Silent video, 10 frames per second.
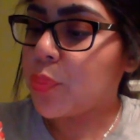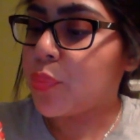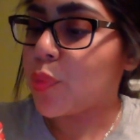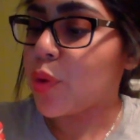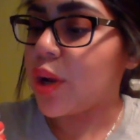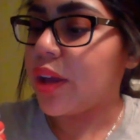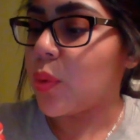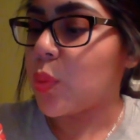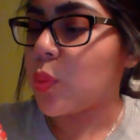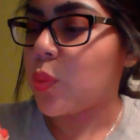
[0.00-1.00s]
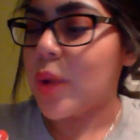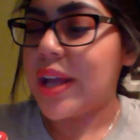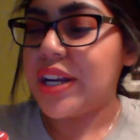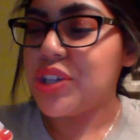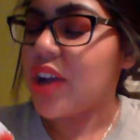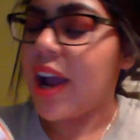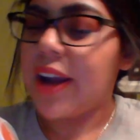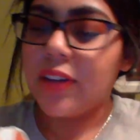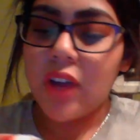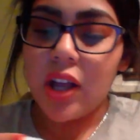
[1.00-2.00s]
brick reddish
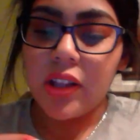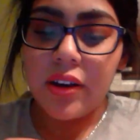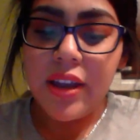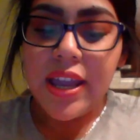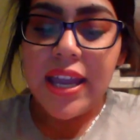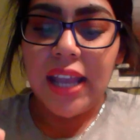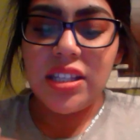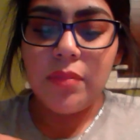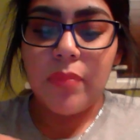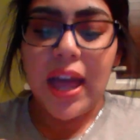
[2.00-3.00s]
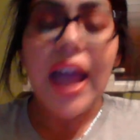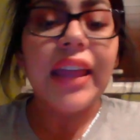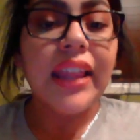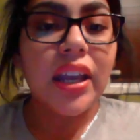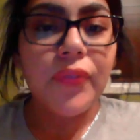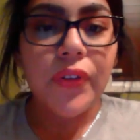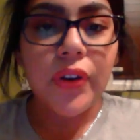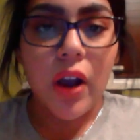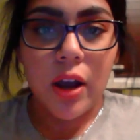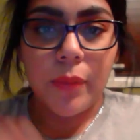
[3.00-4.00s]
kind of color. It's a matte. I like it for
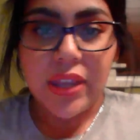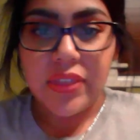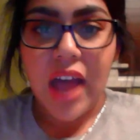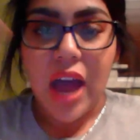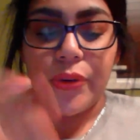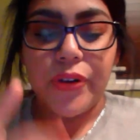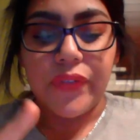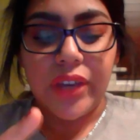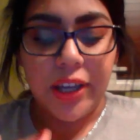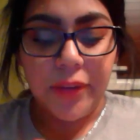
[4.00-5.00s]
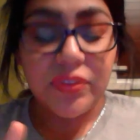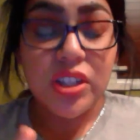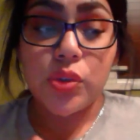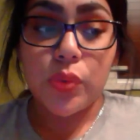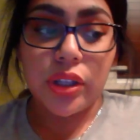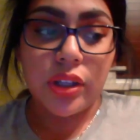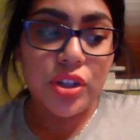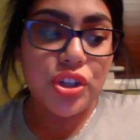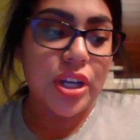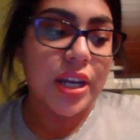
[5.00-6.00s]
in the outer V. It's a really good
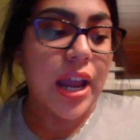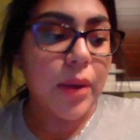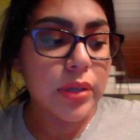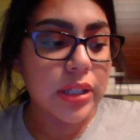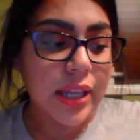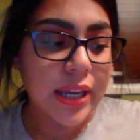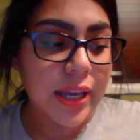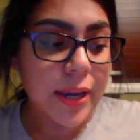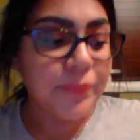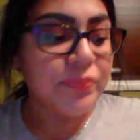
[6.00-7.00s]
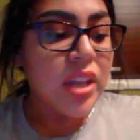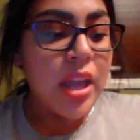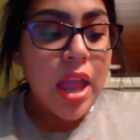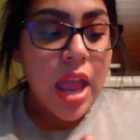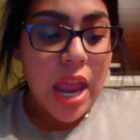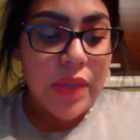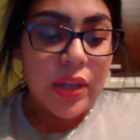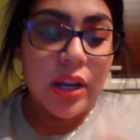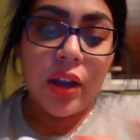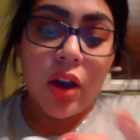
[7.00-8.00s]
shade. I really like it. And then
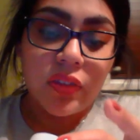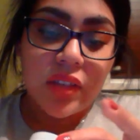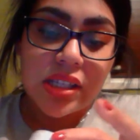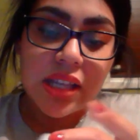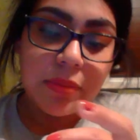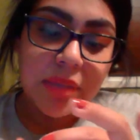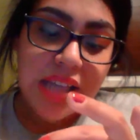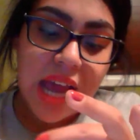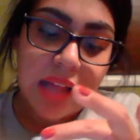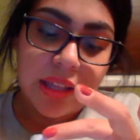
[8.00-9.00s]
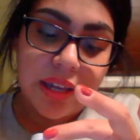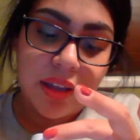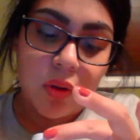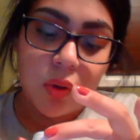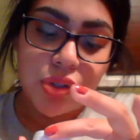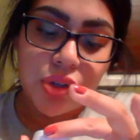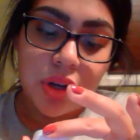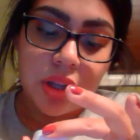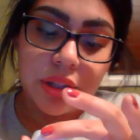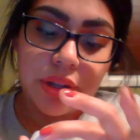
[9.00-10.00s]
I got this like metallic ultra
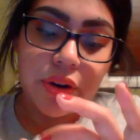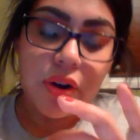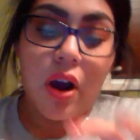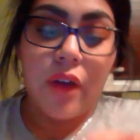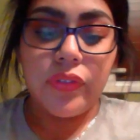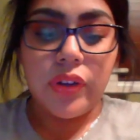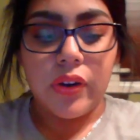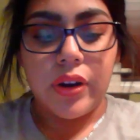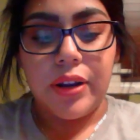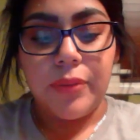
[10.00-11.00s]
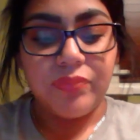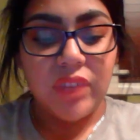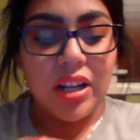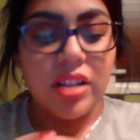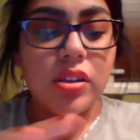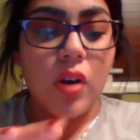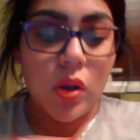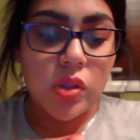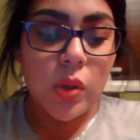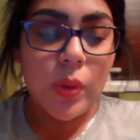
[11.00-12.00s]
glitter Off the Grid, and it's
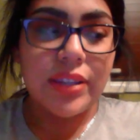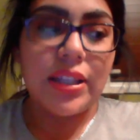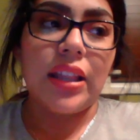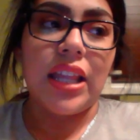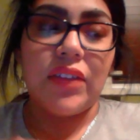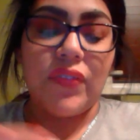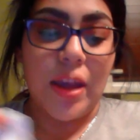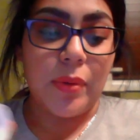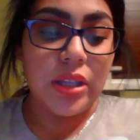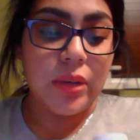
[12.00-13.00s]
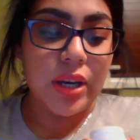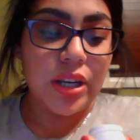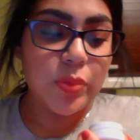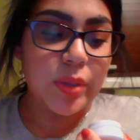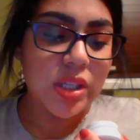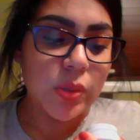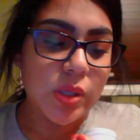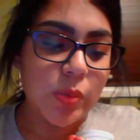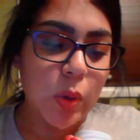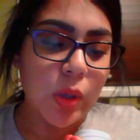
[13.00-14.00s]
also in that like family range, but this one's
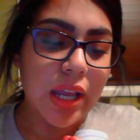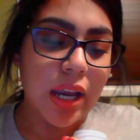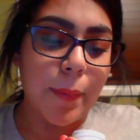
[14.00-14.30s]
more like,